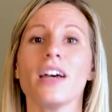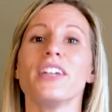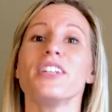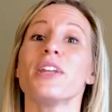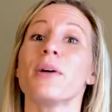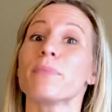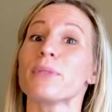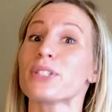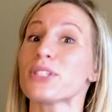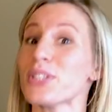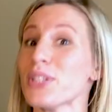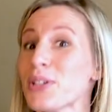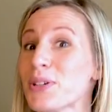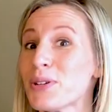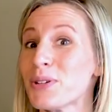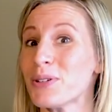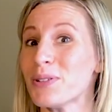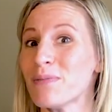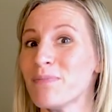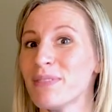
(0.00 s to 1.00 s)
Number
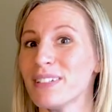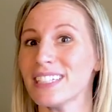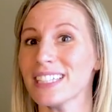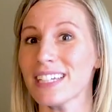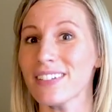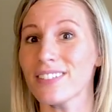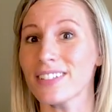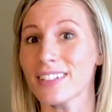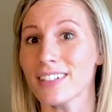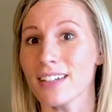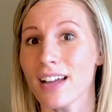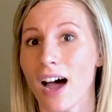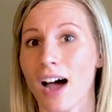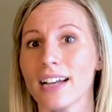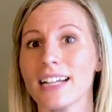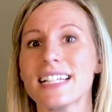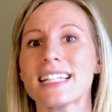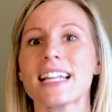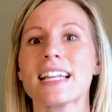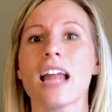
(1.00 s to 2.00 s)
two, believe it or
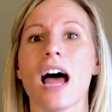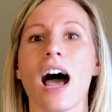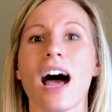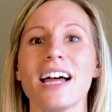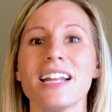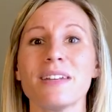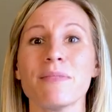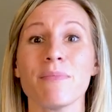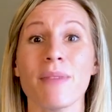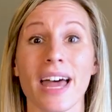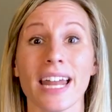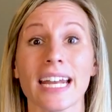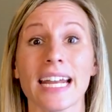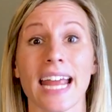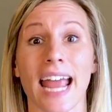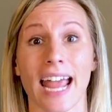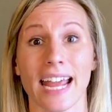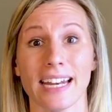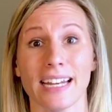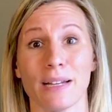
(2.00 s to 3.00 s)
not, is an
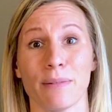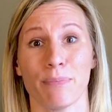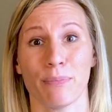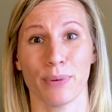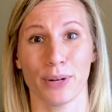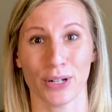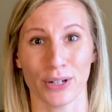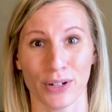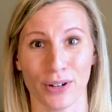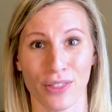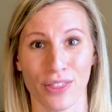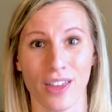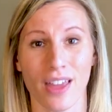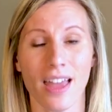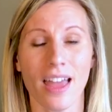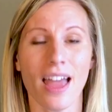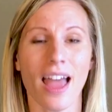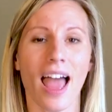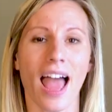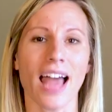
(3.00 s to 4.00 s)
unmedicated birth.
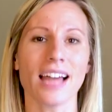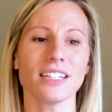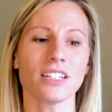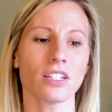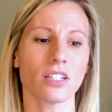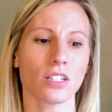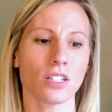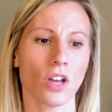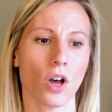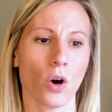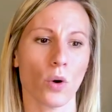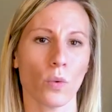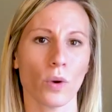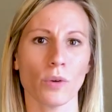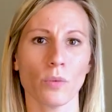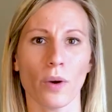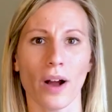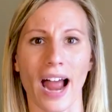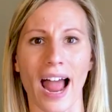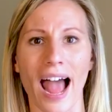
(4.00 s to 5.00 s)
And so
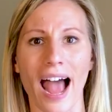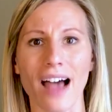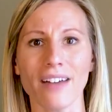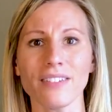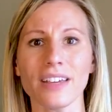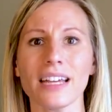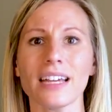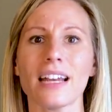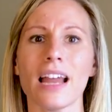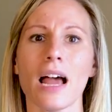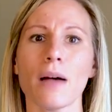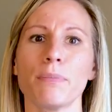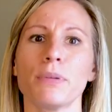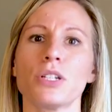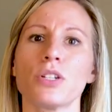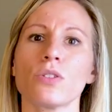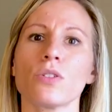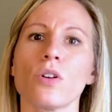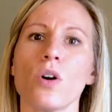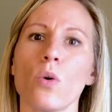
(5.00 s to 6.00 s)
when we're having an
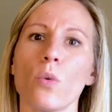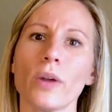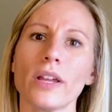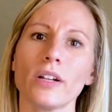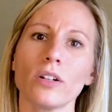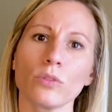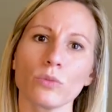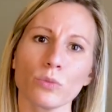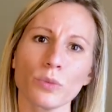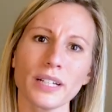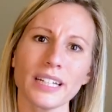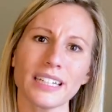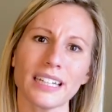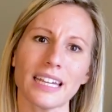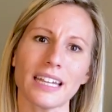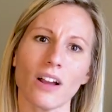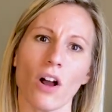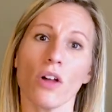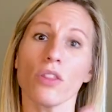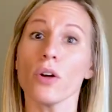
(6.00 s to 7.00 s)
epidural, we don't
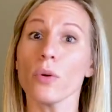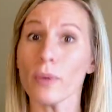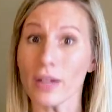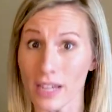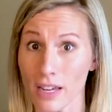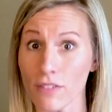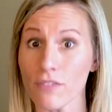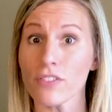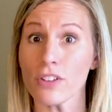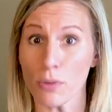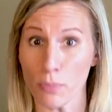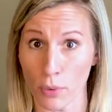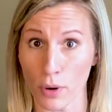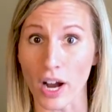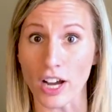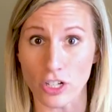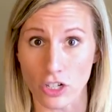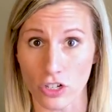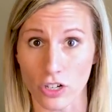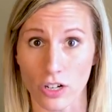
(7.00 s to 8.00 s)
really, although we can feel
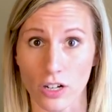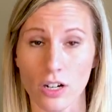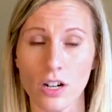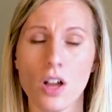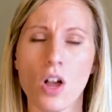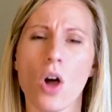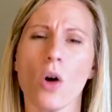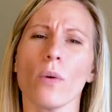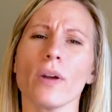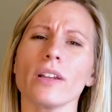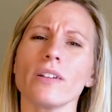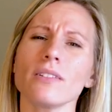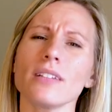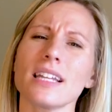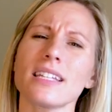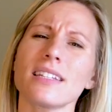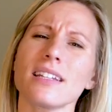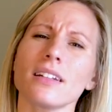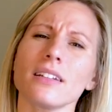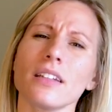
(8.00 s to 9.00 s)
pressure, we don't
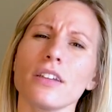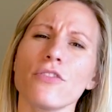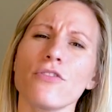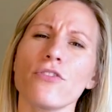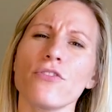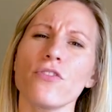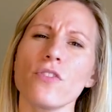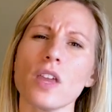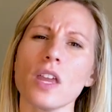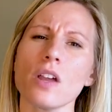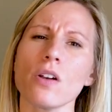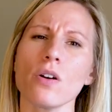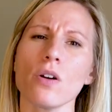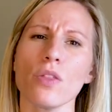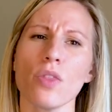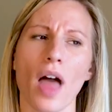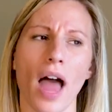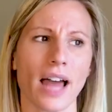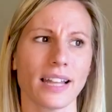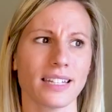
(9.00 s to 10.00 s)
necessarily feel
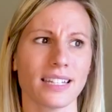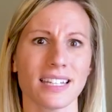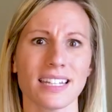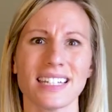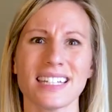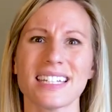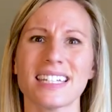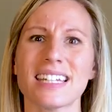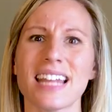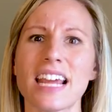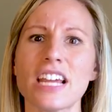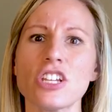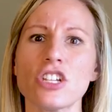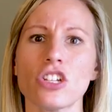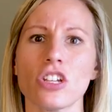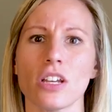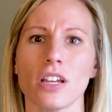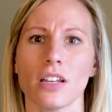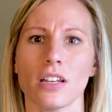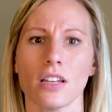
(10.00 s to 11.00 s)
that
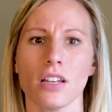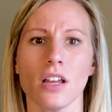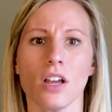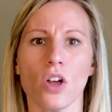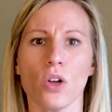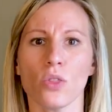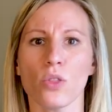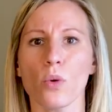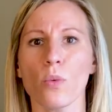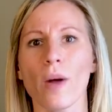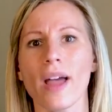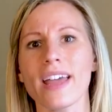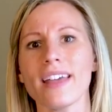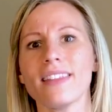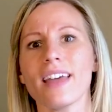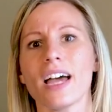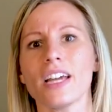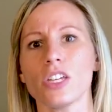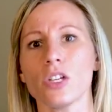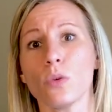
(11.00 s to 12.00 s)
sensation the way
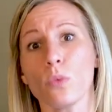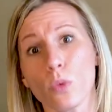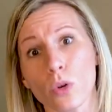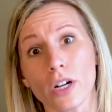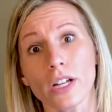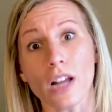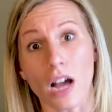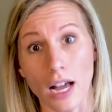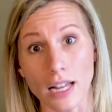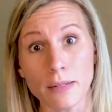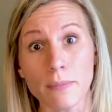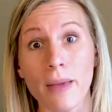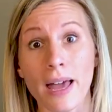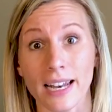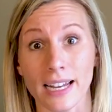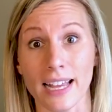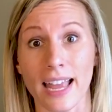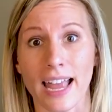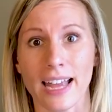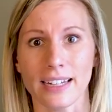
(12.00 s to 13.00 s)
that you would
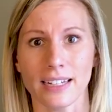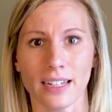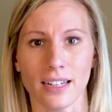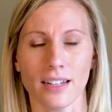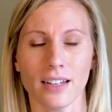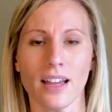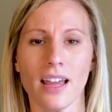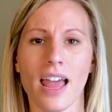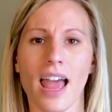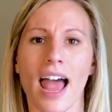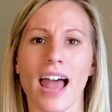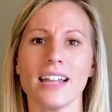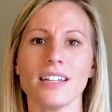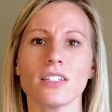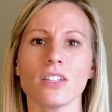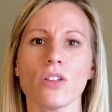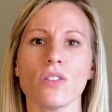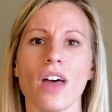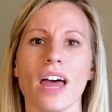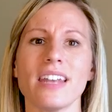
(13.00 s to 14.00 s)
unmedicated. And
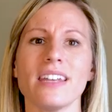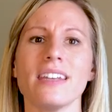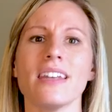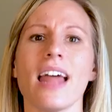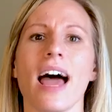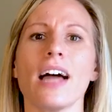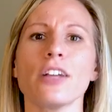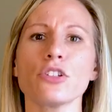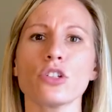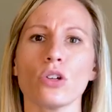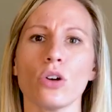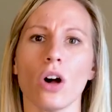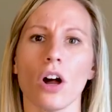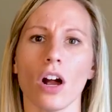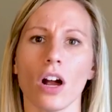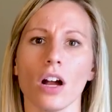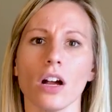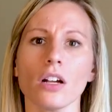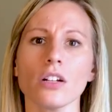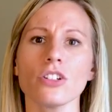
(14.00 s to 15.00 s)
so that natural
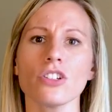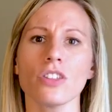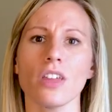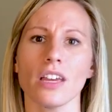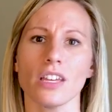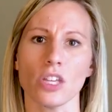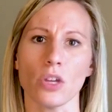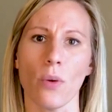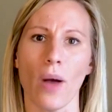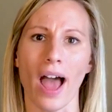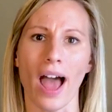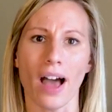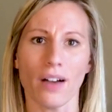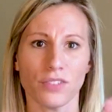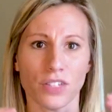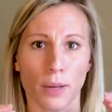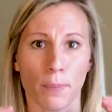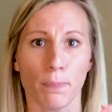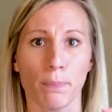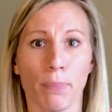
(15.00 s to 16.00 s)
urge that you have
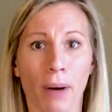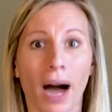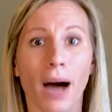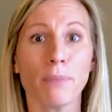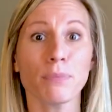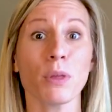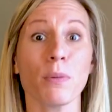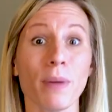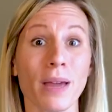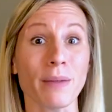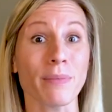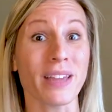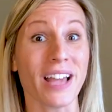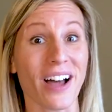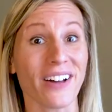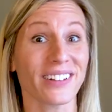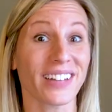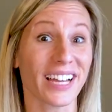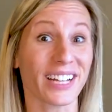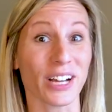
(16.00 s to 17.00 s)
to pop the baby
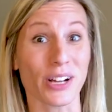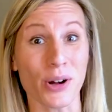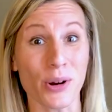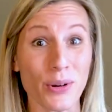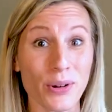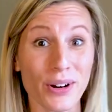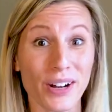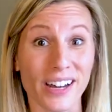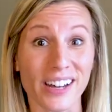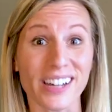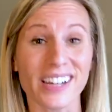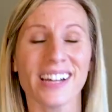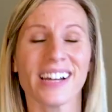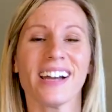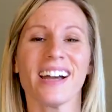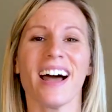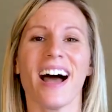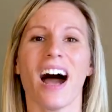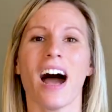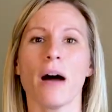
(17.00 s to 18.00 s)
out like a cork
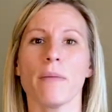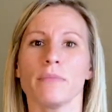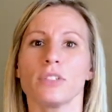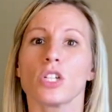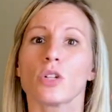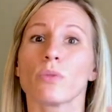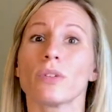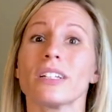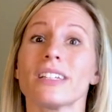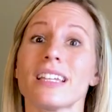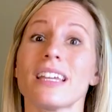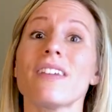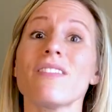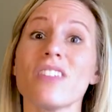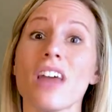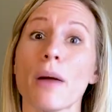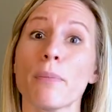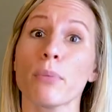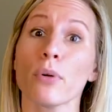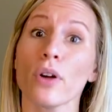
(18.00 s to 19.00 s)
um, to relieve
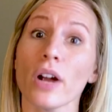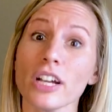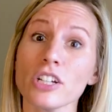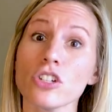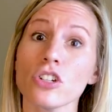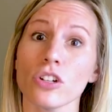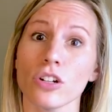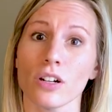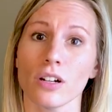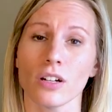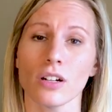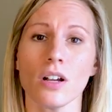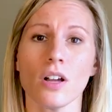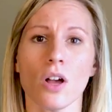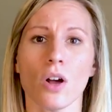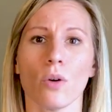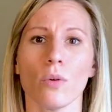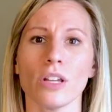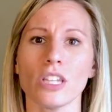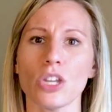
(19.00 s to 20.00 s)
that pressure
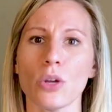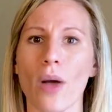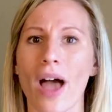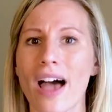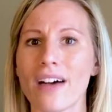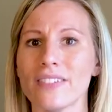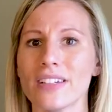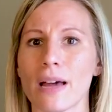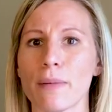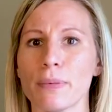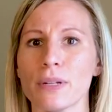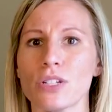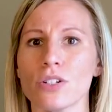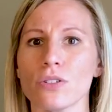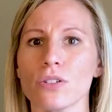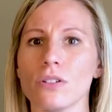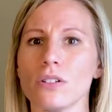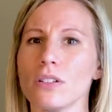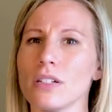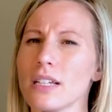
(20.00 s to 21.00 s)
when you have an
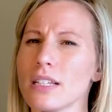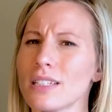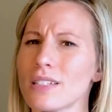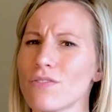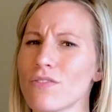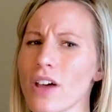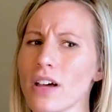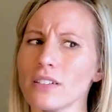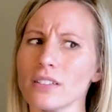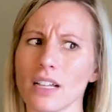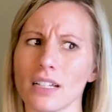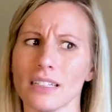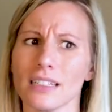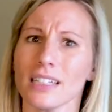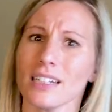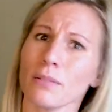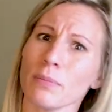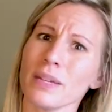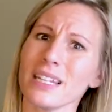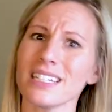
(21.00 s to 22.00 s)
epidural is felt a
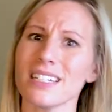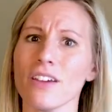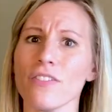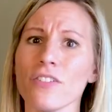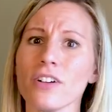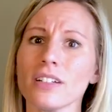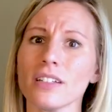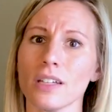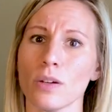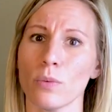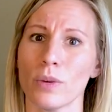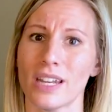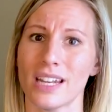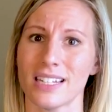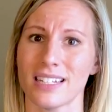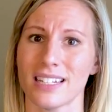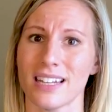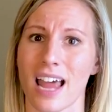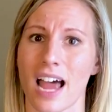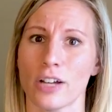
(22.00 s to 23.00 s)
little bit differently when
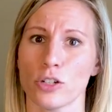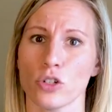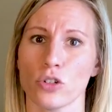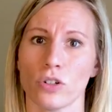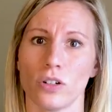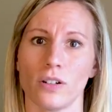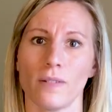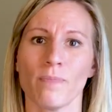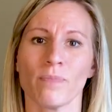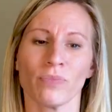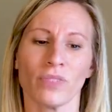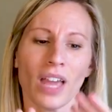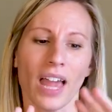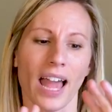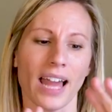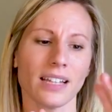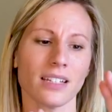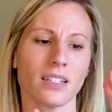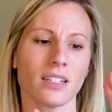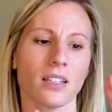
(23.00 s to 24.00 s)
it's natural.
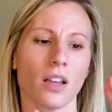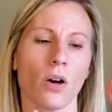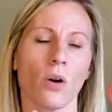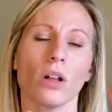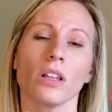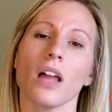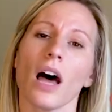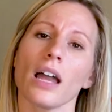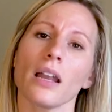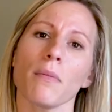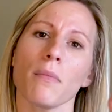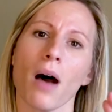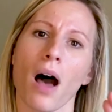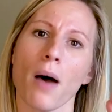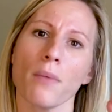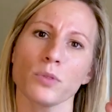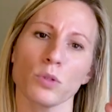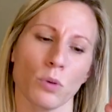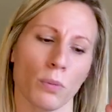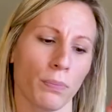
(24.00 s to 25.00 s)
And so a lot of
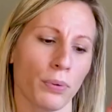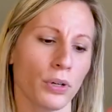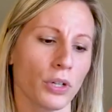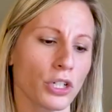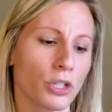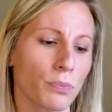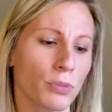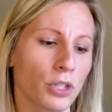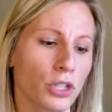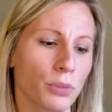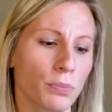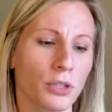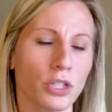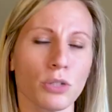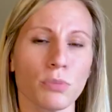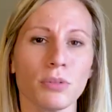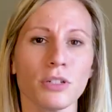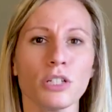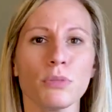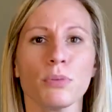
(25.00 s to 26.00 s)
moms will push, push,
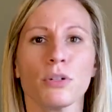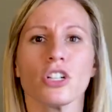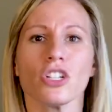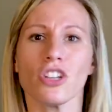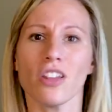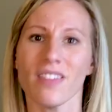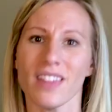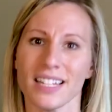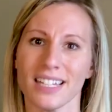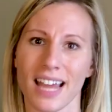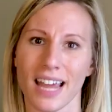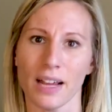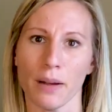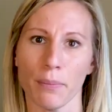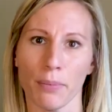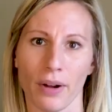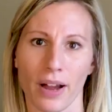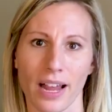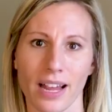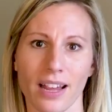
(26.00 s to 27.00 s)
push, push, push, and then take a
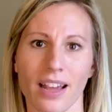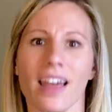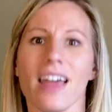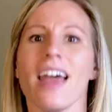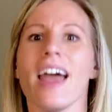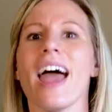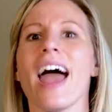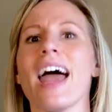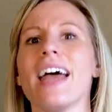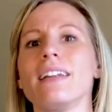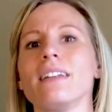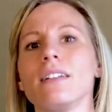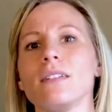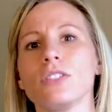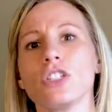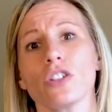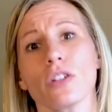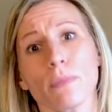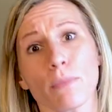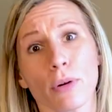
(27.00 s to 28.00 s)
break. And
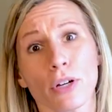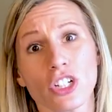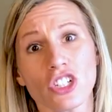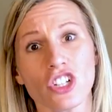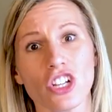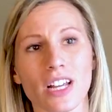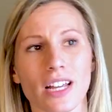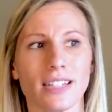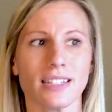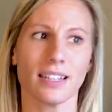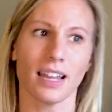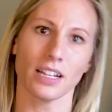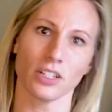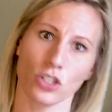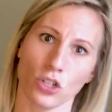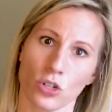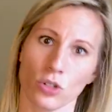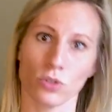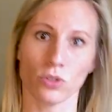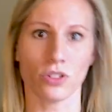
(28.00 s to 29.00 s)
during pushing, it's like
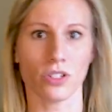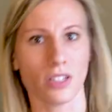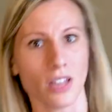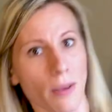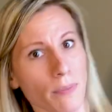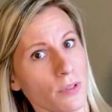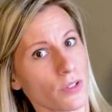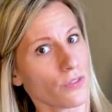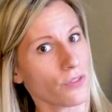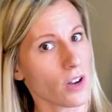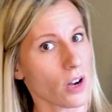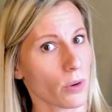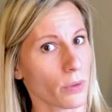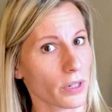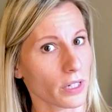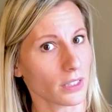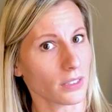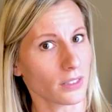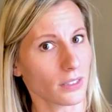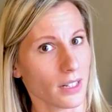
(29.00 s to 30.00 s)
two steps
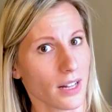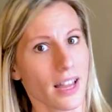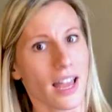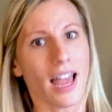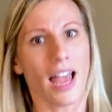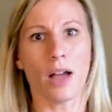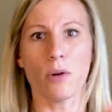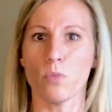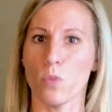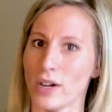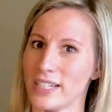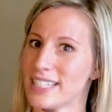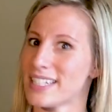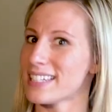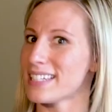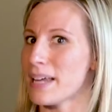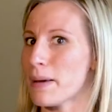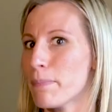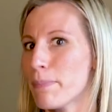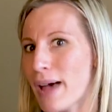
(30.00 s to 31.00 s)
forward and one
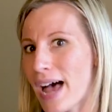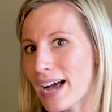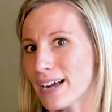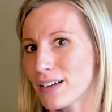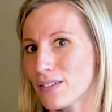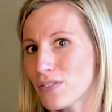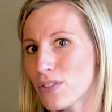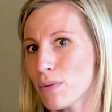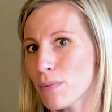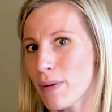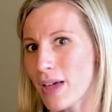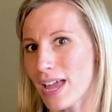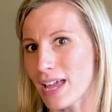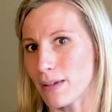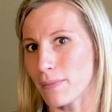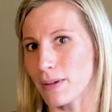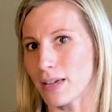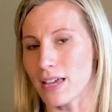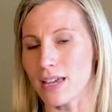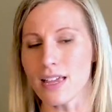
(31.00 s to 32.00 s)
step back of the
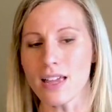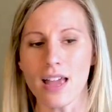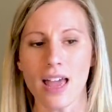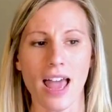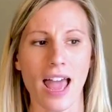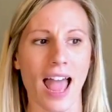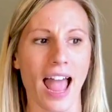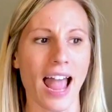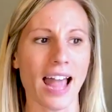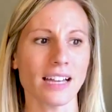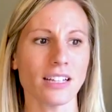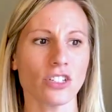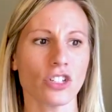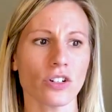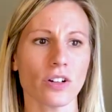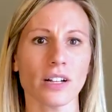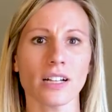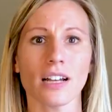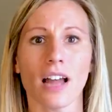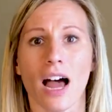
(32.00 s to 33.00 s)
baby. And
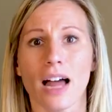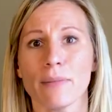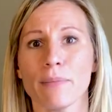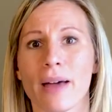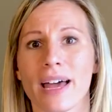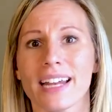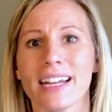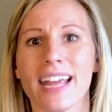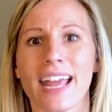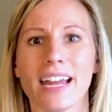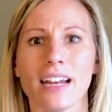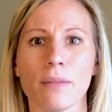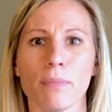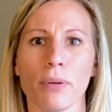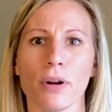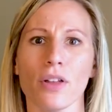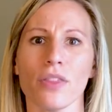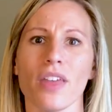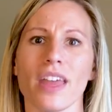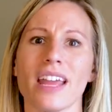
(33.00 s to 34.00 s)
during an unmedicated
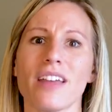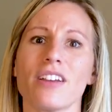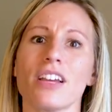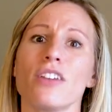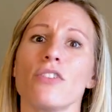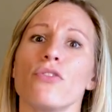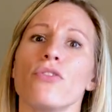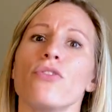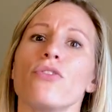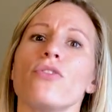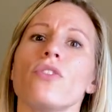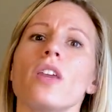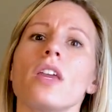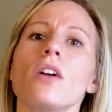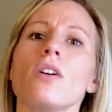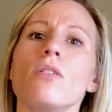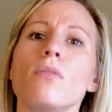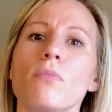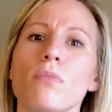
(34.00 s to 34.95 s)
birth, they can feel